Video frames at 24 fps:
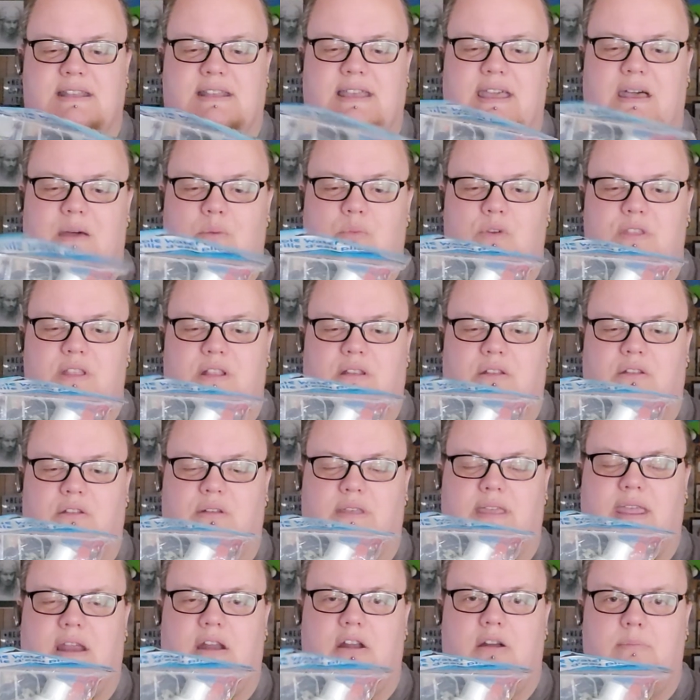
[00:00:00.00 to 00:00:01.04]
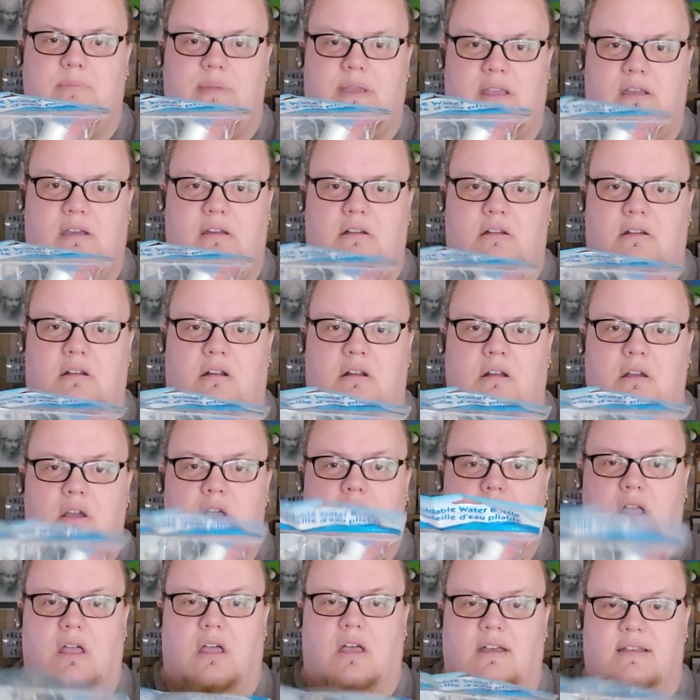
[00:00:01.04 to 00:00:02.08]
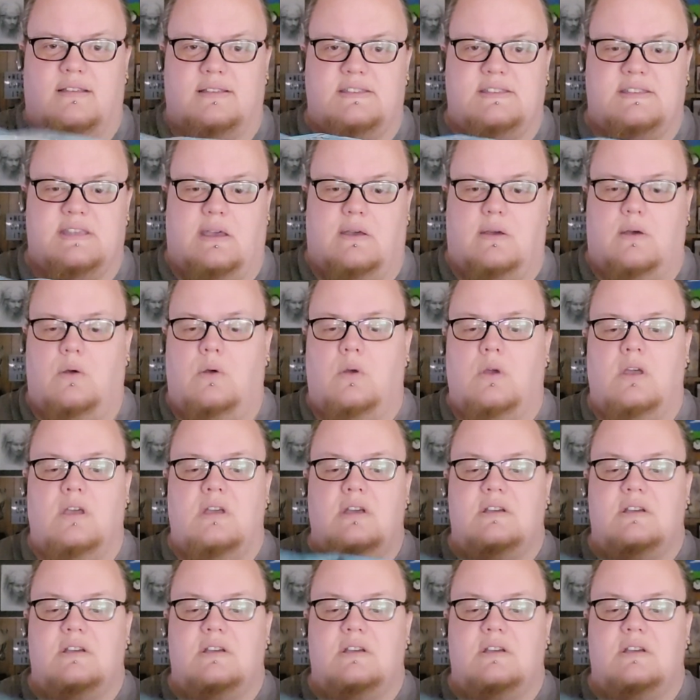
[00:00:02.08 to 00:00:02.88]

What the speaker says: that come with a little carabiner also.